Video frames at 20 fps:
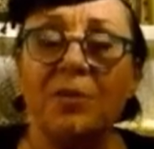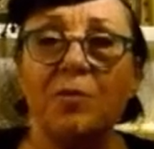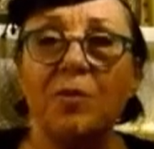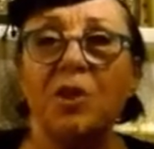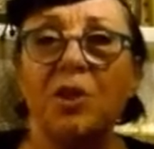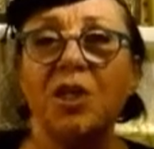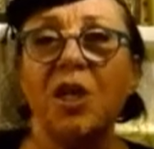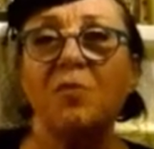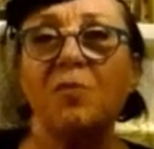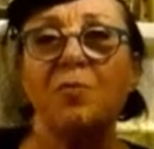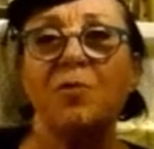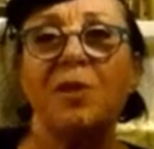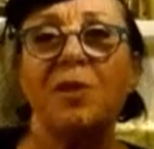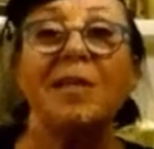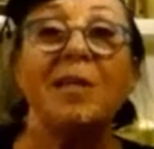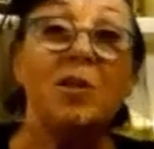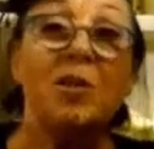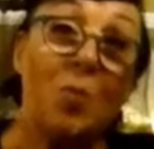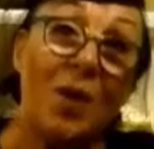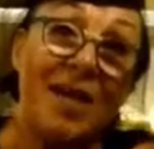on the shelf with a
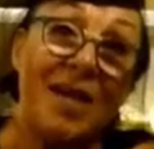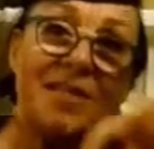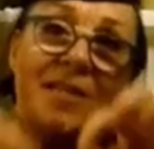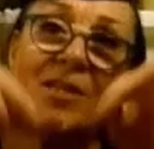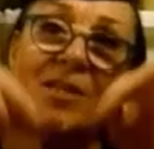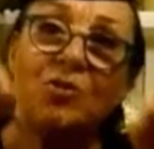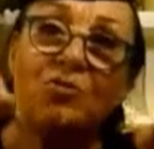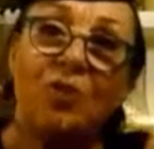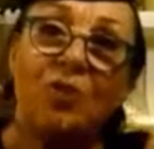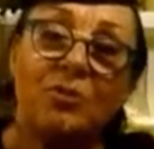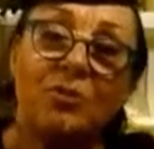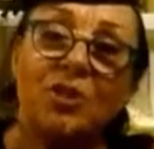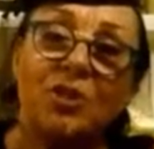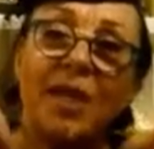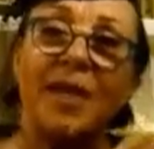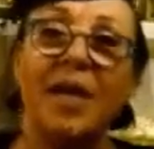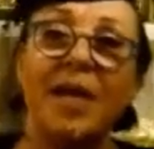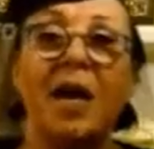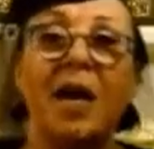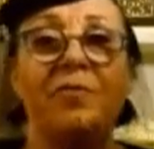little weighted
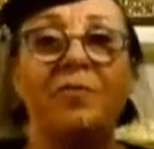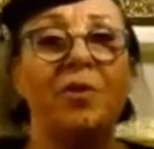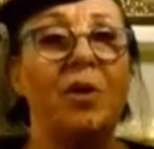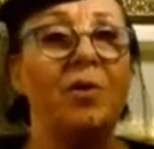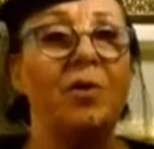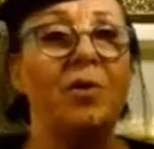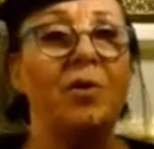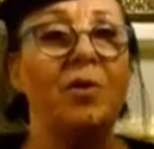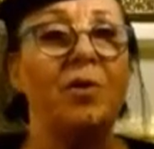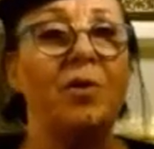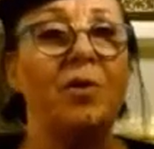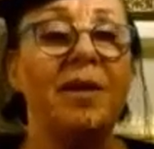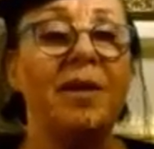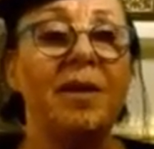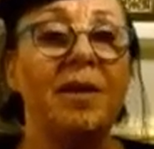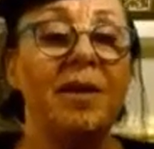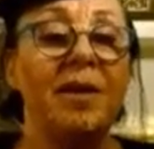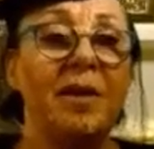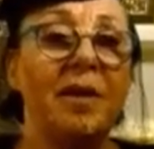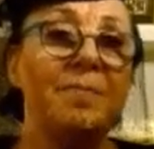crochet cover over it,
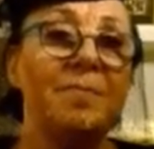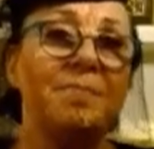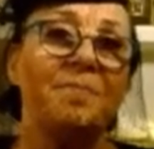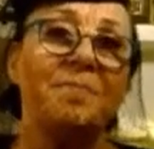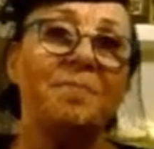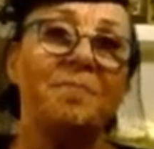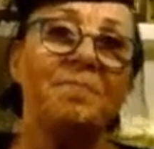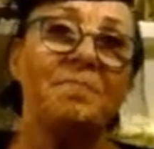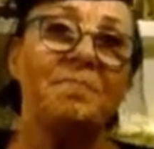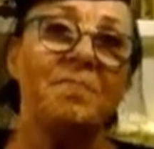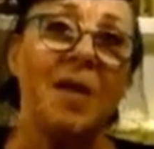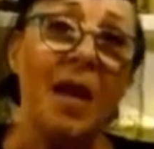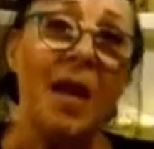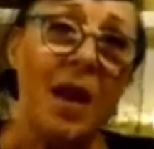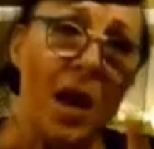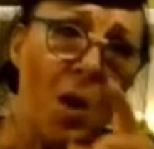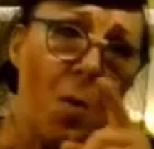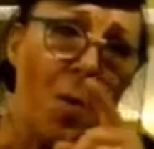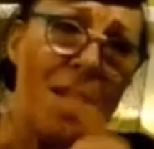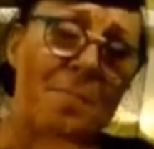
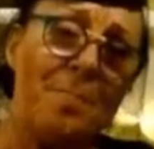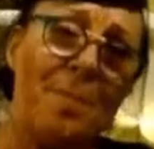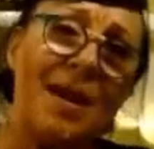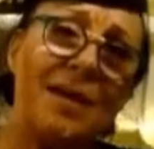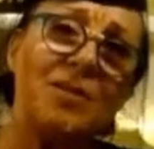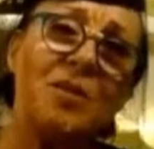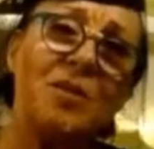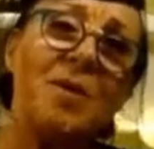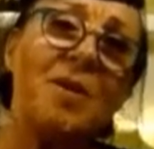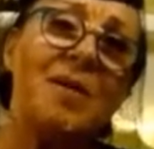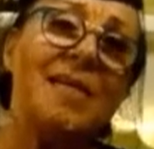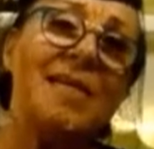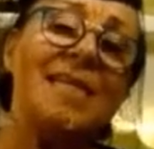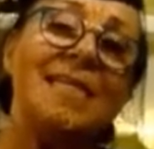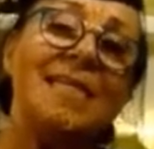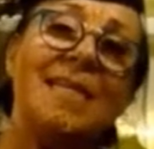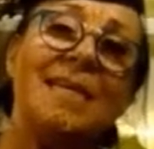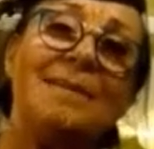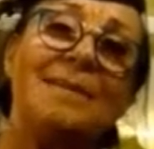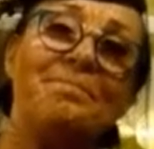and I went back to my
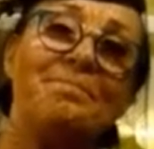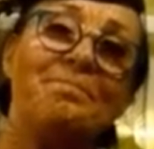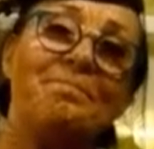knitting.